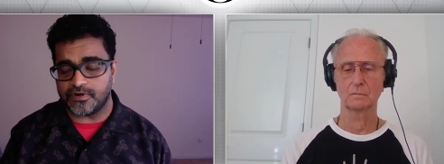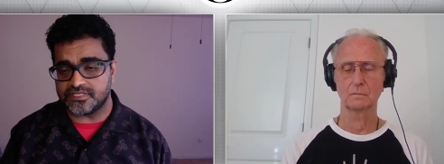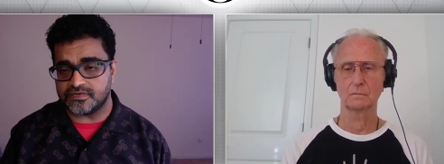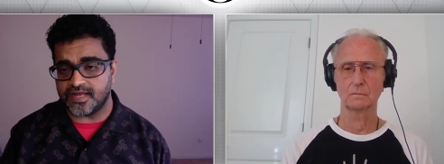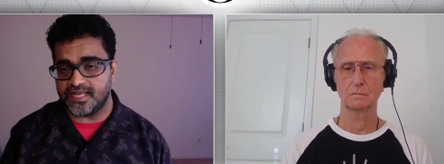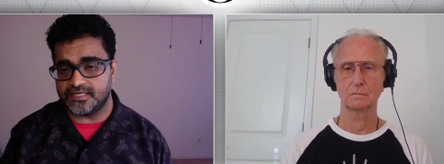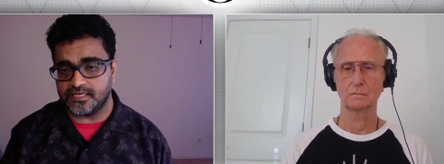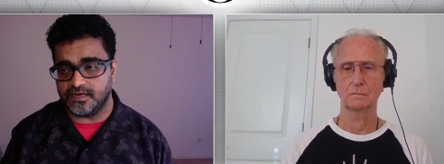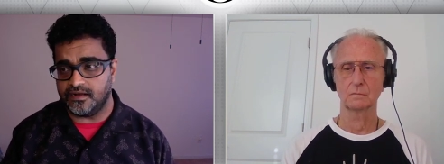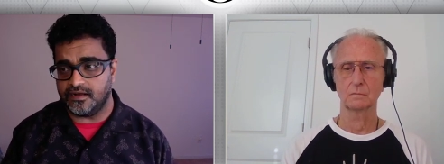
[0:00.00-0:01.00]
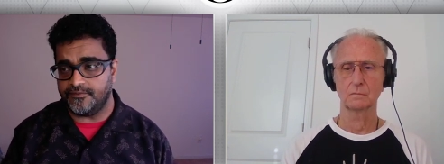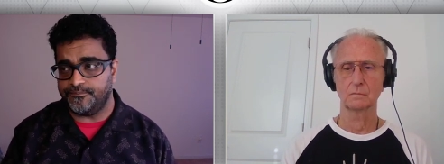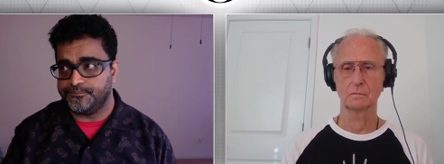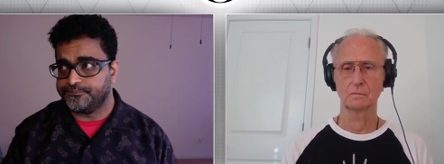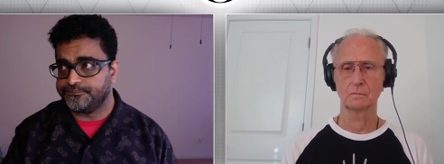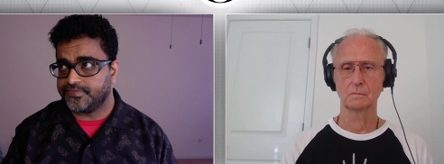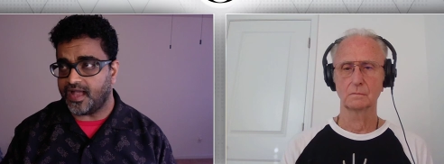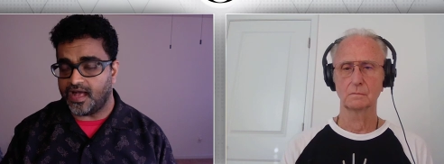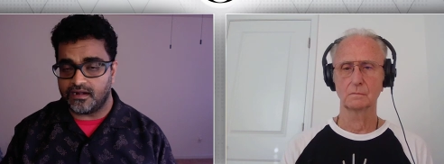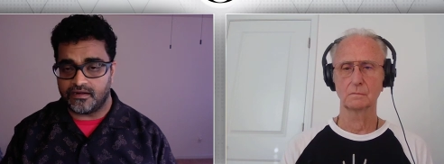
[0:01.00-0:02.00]
Speaker 1: what is the right uh,
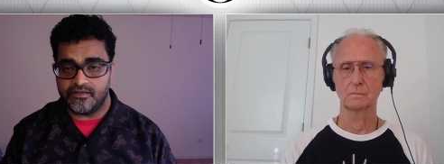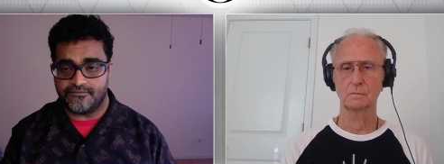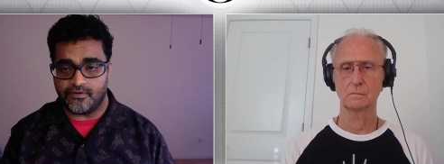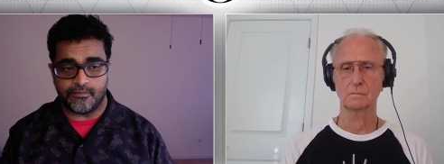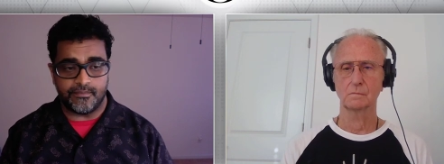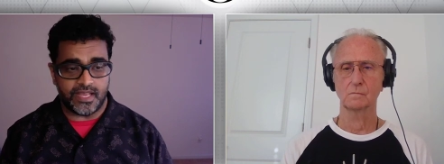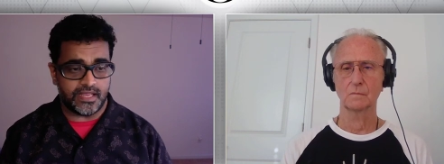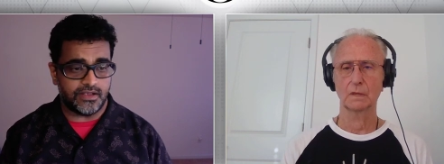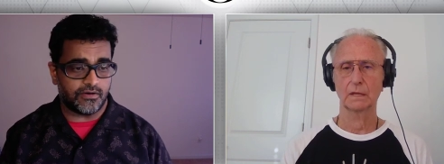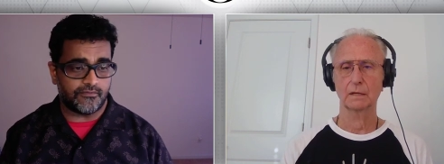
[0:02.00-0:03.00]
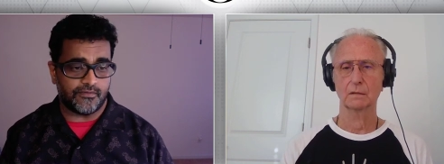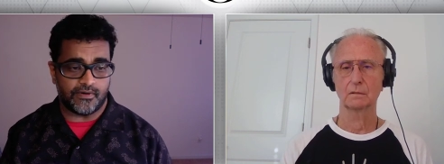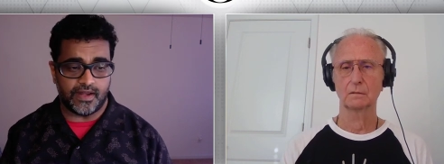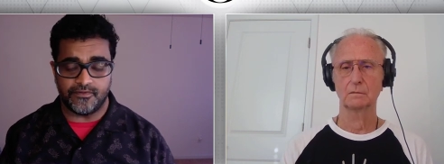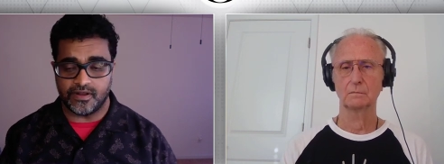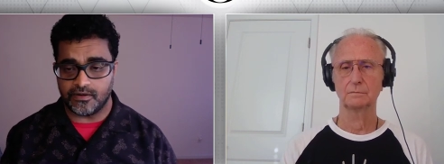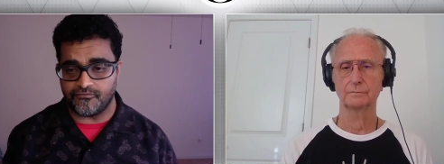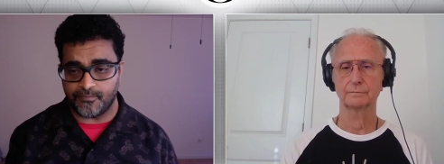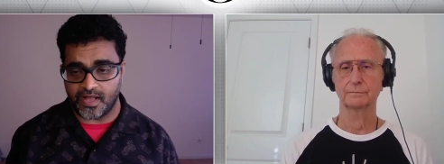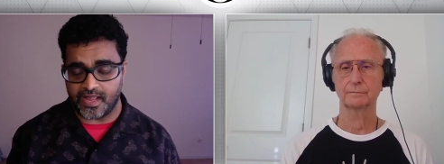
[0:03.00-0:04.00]
calorie for me or for anyone
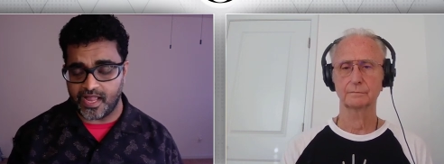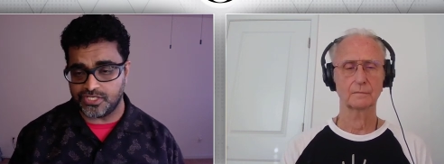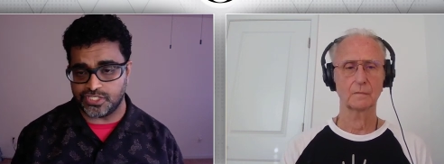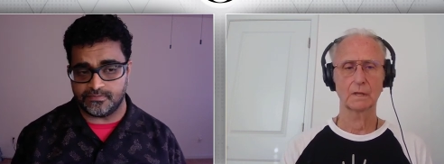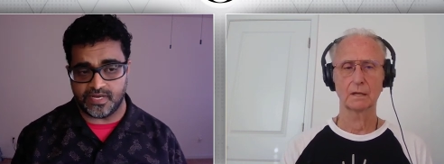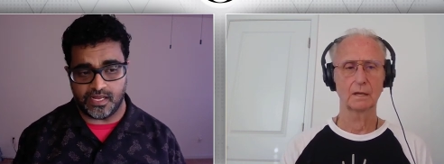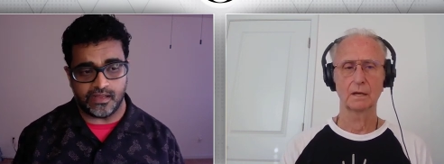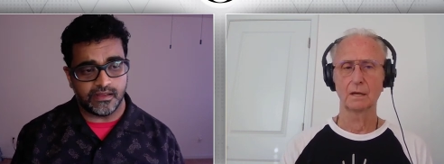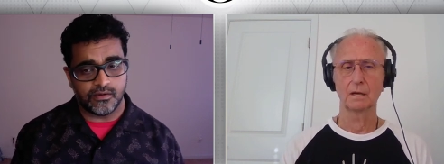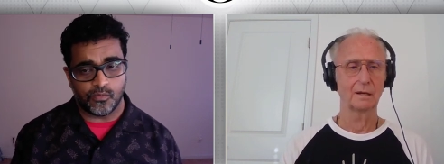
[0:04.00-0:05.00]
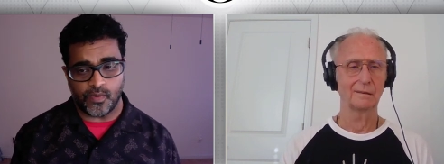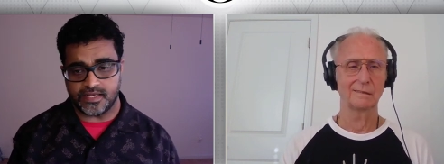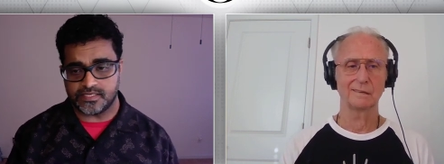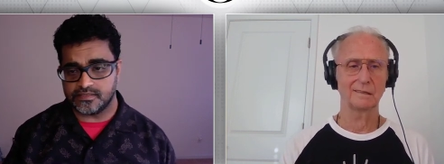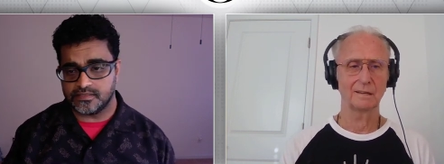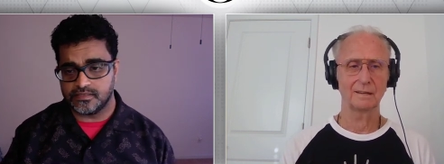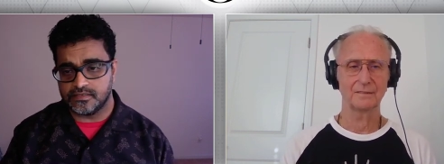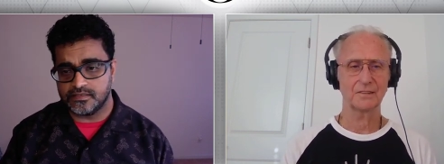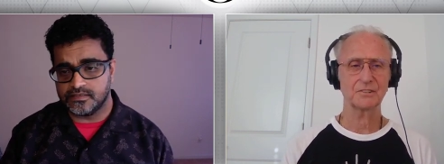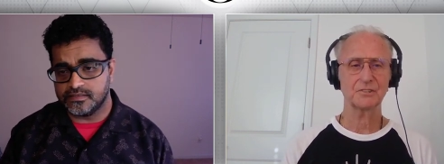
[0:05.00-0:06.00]
of my age and my weight.
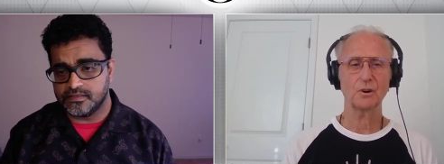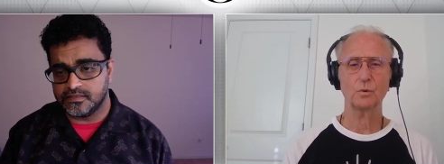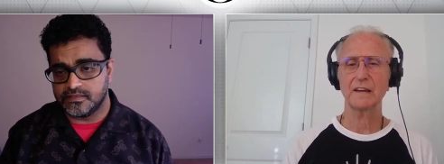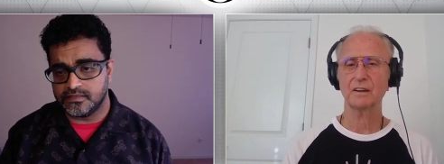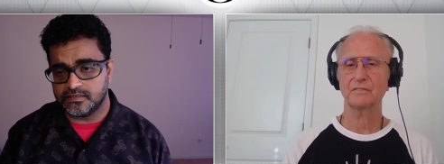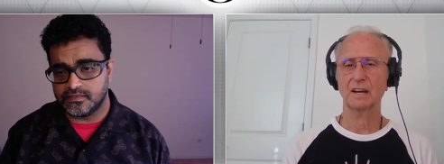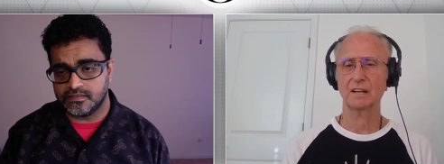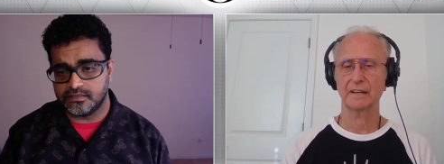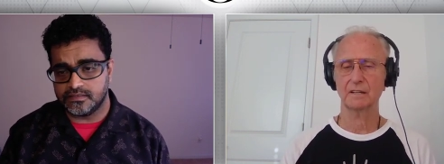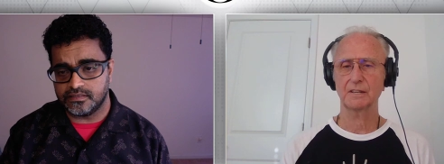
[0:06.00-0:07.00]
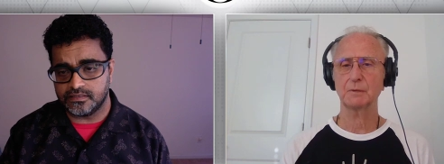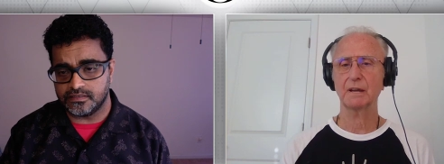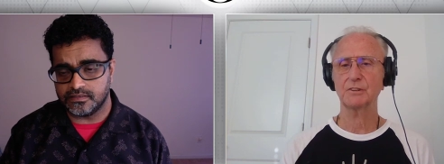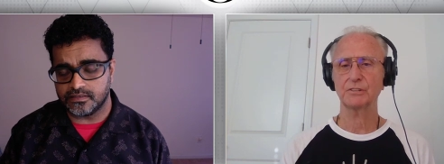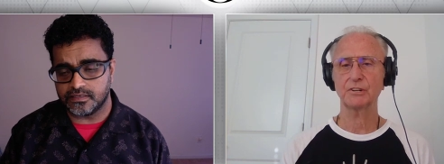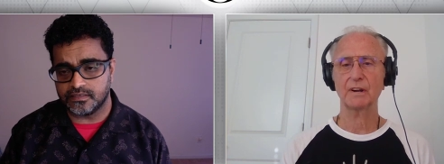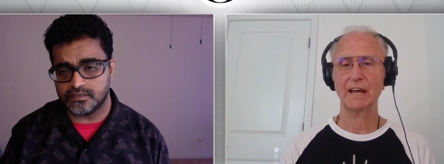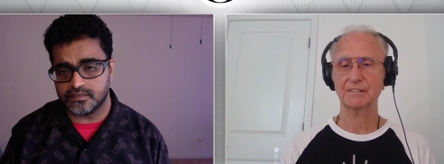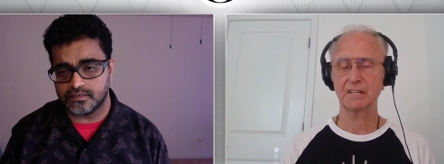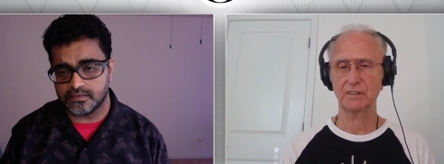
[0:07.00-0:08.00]
Speaker 2: There's no way of telling. It depends on your
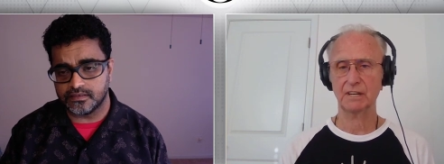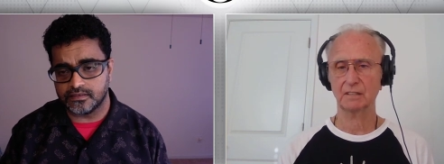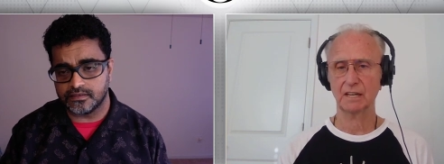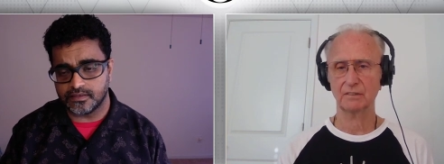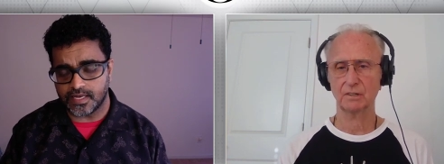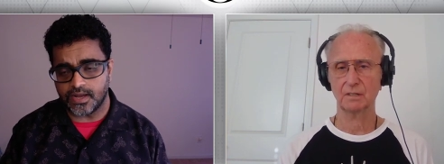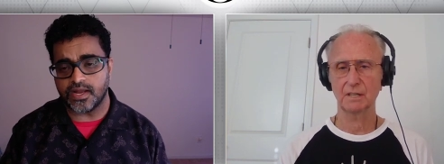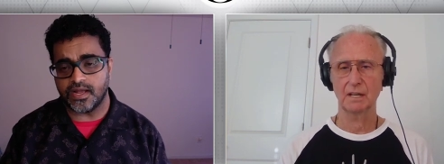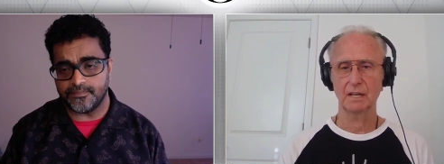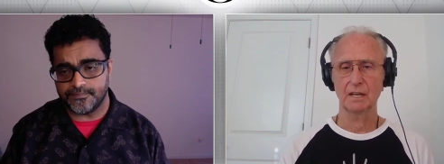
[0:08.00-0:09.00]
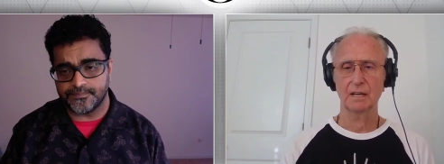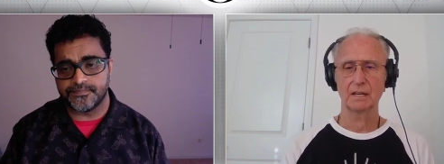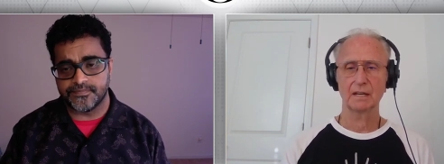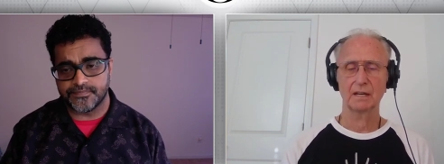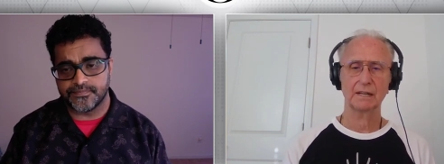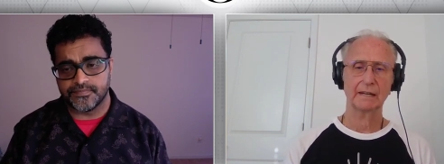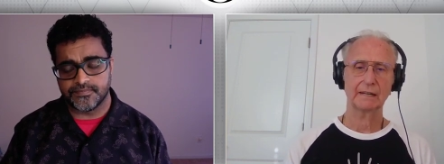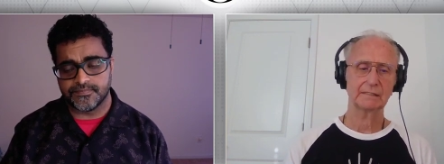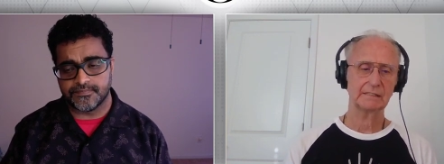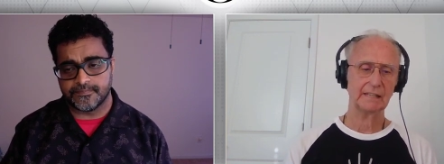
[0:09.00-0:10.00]
activity level, okay.
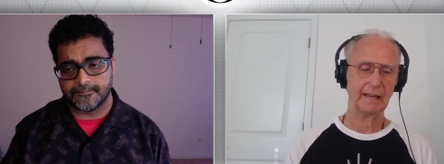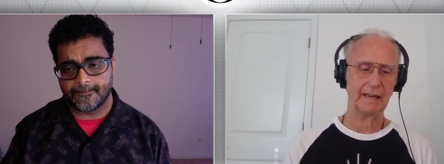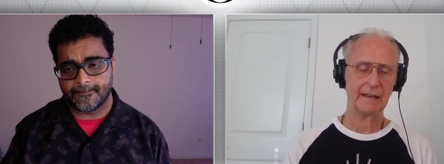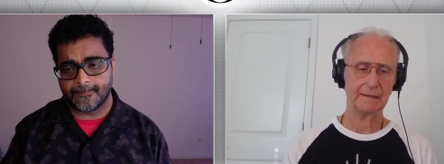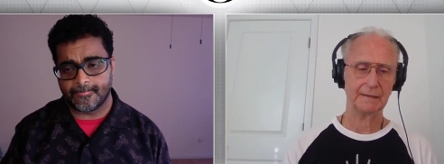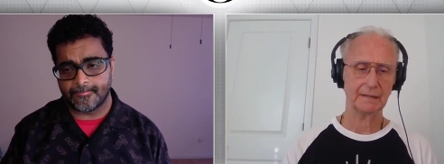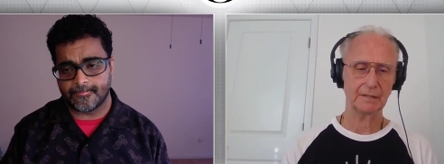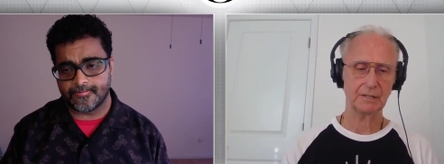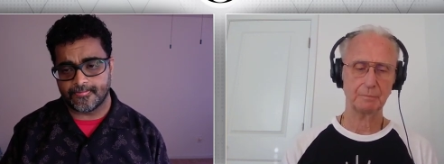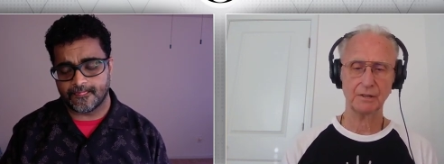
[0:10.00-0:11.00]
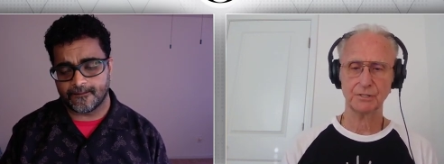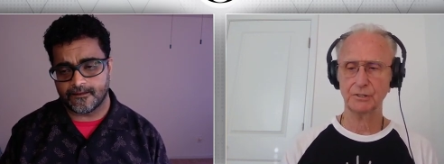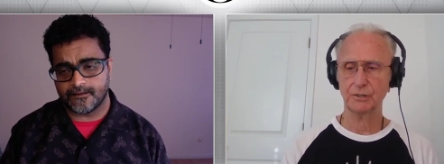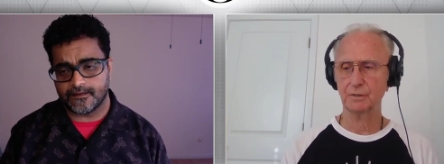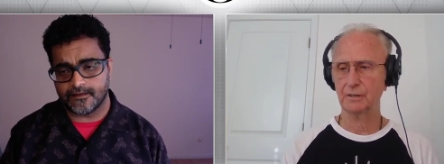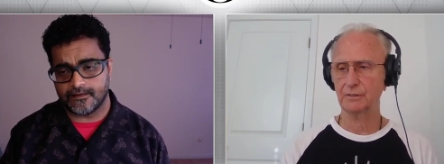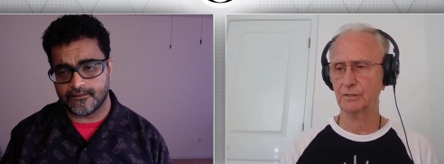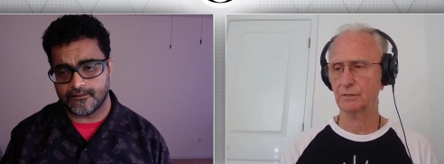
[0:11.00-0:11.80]
uh, and uh, depends on your and